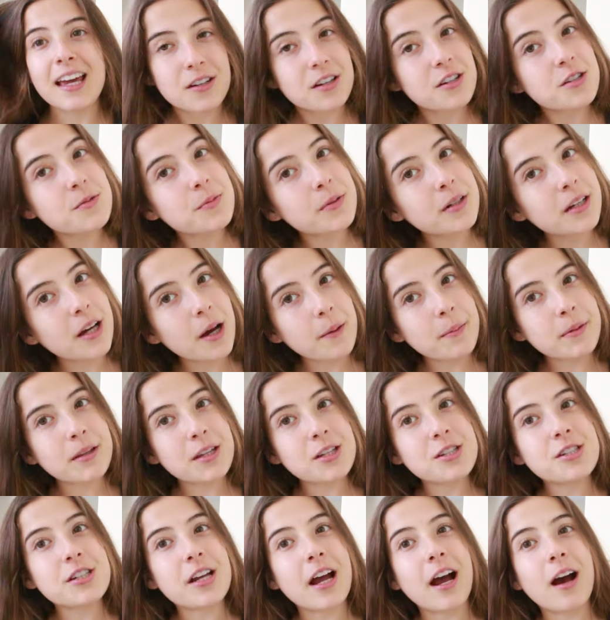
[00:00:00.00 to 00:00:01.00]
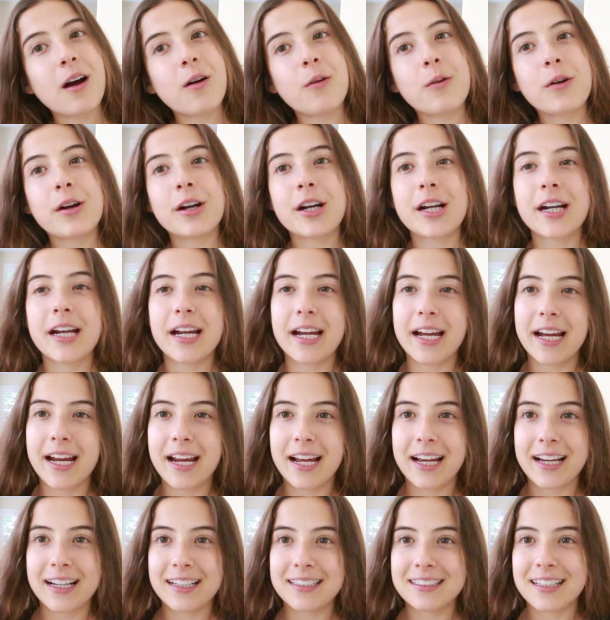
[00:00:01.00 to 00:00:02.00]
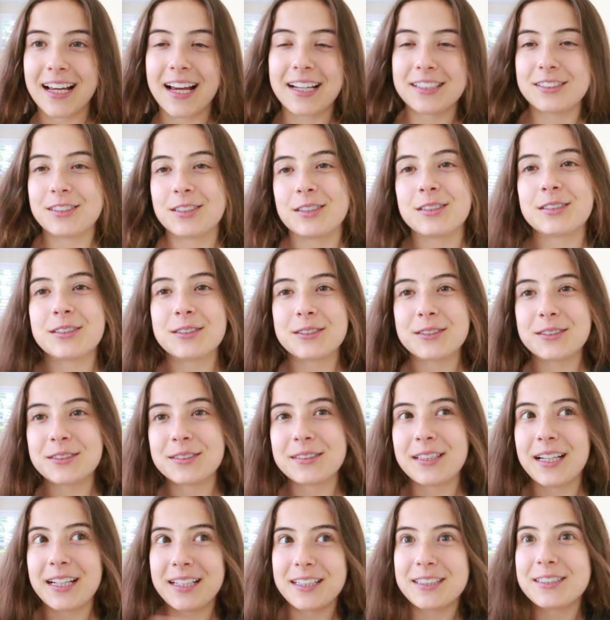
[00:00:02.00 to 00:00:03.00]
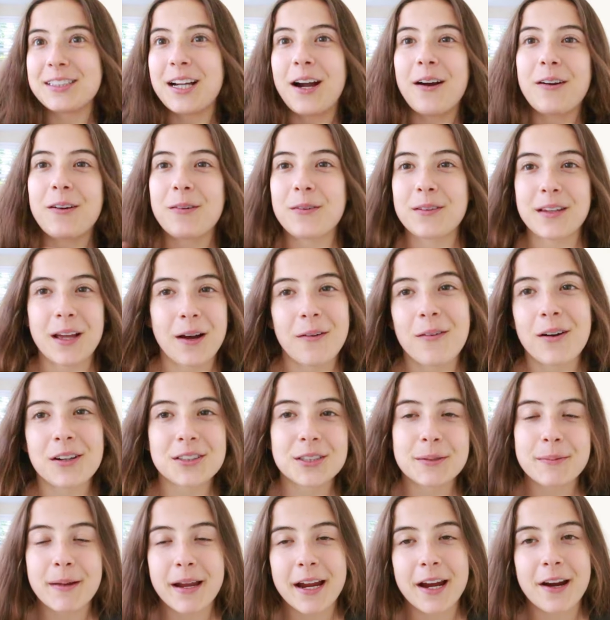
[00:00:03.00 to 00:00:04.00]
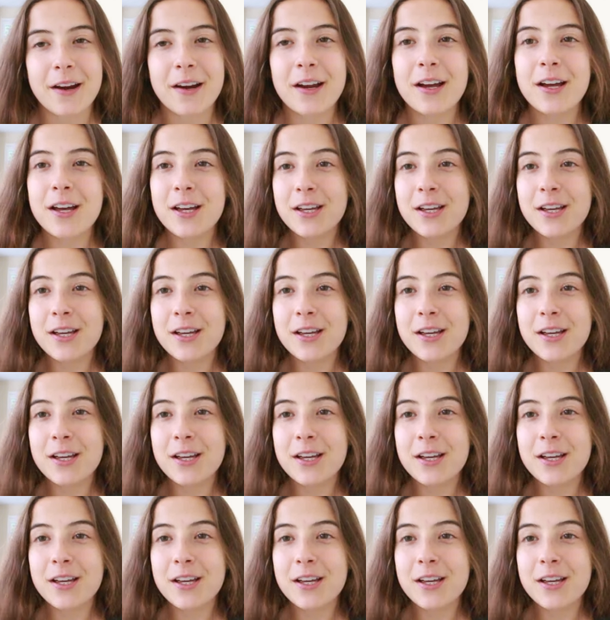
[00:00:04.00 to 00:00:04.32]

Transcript: So I just put it up in the shower and I just take a shower without washing my hair.